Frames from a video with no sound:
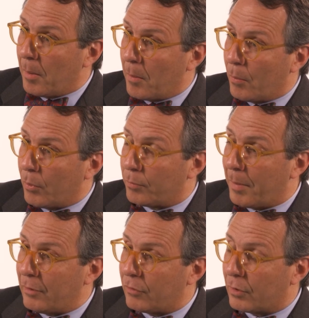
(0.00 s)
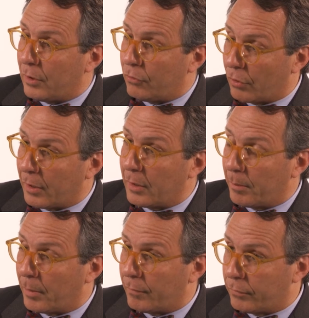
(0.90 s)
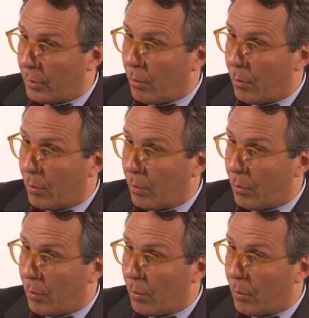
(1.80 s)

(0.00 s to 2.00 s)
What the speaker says: was basically shutting the blood flow